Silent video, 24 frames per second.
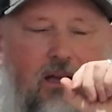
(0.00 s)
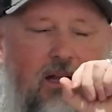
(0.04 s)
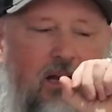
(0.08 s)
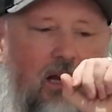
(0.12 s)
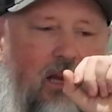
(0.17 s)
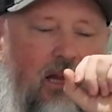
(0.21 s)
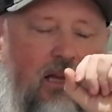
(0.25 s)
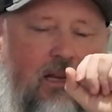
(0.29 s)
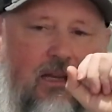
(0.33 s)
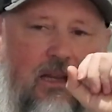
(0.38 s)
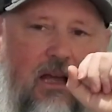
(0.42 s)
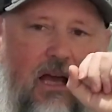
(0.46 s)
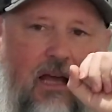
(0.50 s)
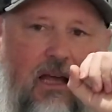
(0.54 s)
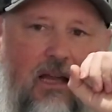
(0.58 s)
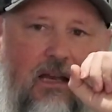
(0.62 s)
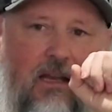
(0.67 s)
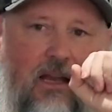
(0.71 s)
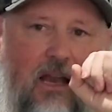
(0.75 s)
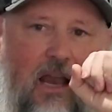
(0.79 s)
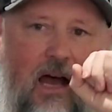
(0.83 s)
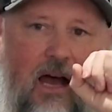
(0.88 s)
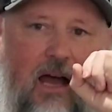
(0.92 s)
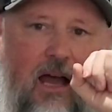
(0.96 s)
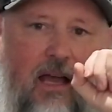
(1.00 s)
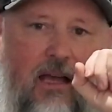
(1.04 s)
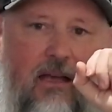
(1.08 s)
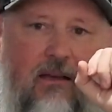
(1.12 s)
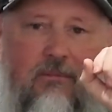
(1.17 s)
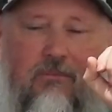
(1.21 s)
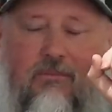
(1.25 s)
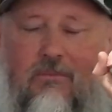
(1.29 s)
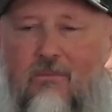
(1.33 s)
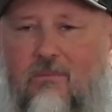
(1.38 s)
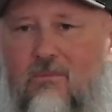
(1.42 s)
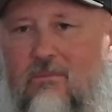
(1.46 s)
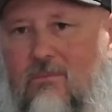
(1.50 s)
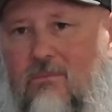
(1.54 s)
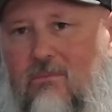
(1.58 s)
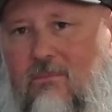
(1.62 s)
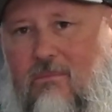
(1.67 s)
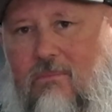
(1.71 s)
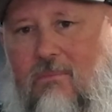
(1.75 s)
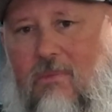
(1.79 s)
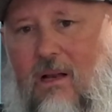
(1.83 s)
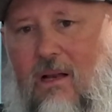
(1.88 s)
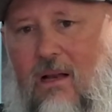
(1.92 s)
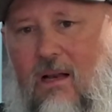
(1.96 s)
click that like,
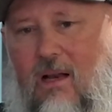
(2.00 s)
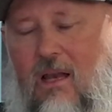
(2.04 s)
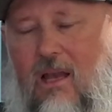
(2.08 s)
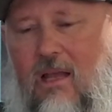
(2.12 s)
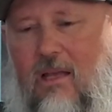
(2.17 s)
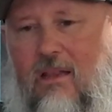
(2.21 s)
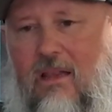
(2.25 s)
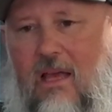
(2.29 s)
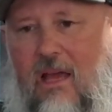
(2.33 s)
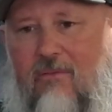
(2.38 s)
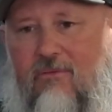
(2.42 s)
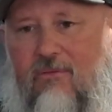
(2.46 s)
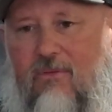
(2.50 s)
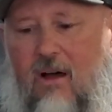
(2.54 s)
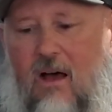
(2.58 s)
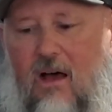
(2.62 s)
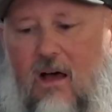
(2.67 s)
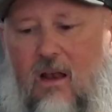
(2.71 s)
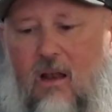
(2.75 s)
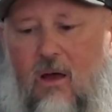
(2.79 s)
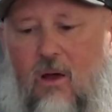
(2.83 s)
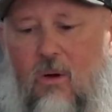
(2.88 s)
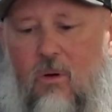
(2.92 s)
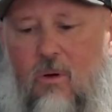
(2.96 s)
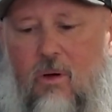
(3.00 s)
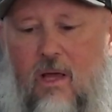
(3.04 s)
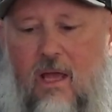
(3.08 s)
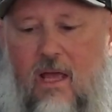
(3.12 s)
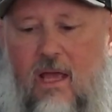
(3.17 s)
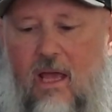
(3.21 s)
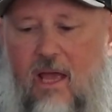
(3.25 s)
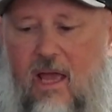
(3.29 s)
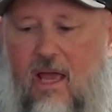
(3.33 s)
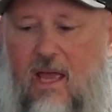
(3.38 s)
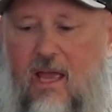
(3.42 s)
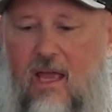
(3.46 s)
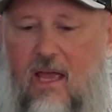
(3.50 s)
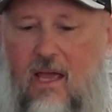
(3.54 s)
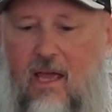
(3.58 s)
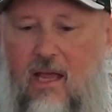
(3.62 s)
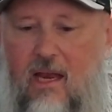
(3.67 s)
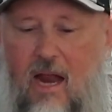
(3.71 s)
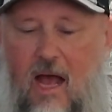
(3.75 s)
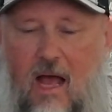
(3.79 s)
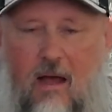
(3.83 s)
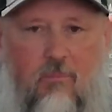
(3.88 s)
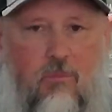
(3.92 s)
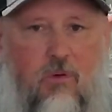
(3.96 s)
click that follow,
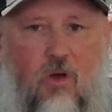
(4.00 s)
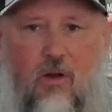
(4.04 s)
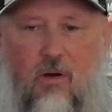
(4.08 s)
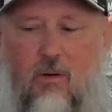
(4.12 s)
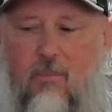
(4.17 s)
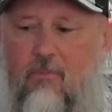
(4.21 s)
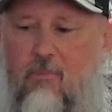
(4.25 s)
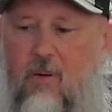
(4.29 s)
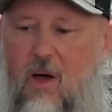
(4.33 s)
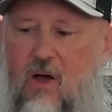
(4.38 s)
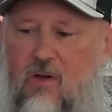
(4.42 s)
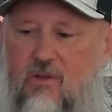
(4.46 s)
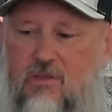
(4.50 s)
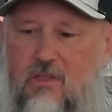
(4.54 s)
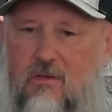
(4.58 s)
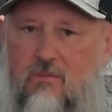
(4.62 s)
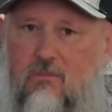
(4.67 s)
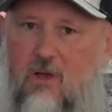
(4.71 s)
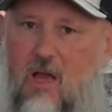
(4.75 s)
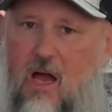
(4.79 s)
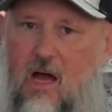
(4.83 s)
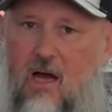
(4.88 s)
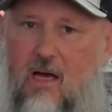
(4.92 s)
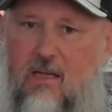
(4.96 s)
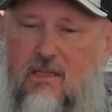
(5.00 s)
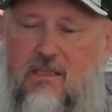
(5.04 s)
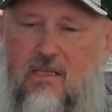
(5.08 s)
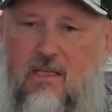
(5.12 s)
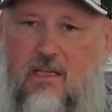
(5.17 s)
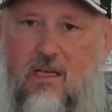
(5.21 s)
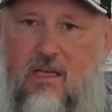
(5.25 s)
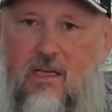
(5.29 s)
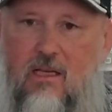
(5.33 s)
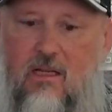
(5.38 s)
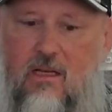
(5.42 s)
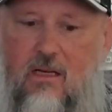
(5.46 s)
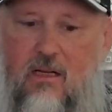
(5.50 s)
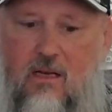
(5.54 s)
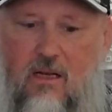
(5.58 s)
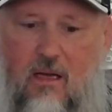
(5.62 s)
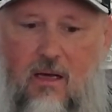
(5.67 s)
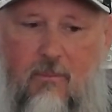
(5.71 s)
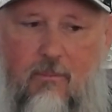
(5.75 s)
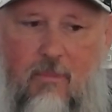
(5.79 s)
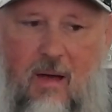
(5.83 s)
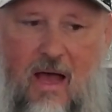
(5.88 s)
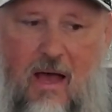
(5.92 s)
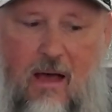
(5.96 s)
and I'm going to post some content
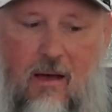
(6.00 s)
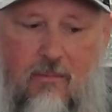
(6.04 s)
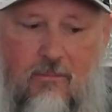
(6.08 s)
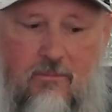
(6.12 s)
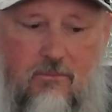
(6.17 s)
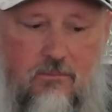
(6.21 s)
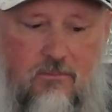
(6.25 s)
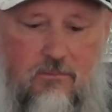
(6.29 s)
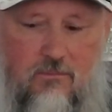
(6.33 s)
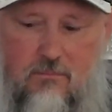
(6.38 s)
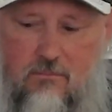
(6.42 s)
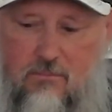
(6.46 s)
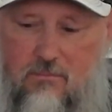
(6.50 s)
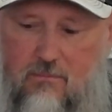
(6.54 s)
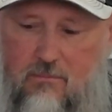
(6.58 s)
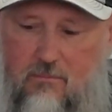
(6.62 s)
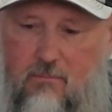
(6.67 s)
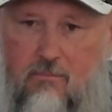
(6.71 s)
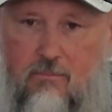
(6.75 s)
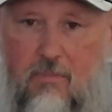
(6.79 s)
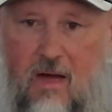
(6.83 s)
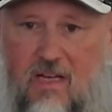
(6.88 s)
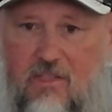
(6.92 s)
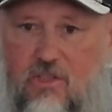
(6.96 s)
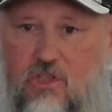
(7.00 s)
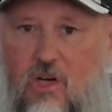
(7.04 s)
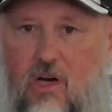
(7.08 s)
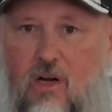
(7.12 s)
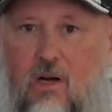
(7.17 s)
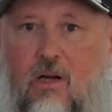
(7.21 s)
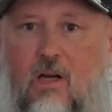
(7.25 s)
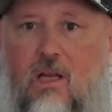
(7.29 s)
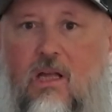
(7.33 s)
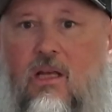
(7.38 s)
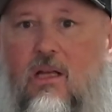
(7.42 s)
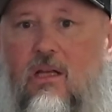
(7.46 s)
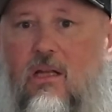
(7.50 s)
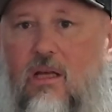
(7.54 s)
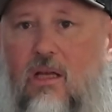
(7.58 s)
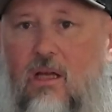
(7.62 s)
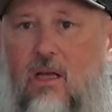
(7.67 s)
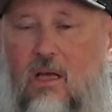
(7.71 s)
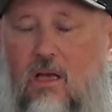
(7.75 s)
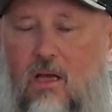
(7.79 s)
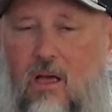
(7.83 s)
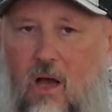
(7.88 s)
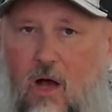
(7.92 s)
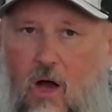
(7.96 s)
about my journey
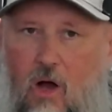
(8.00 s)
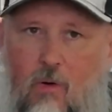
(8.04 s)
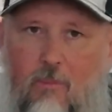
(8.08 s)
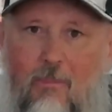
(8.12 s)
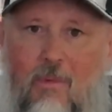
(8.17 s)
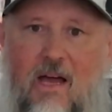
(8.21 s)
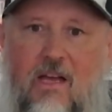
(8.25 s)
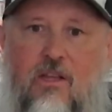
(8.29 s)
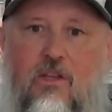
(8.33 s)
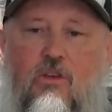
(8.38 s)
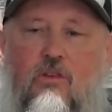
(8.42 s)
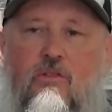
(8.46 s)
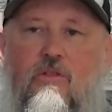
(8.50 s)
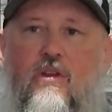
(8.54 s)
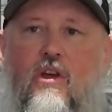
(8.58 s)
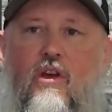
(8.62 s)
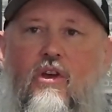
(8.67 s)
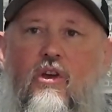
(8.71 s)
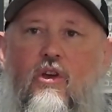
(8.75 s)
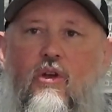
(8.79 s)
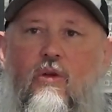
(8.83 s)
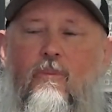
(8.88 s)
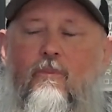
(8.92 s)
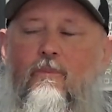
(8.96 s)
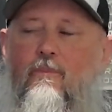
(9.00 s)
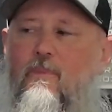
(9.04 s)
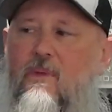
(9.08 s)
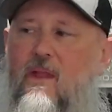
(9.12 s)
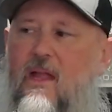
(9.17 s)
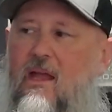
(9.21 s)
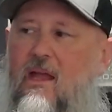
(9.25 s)
on my YouTube.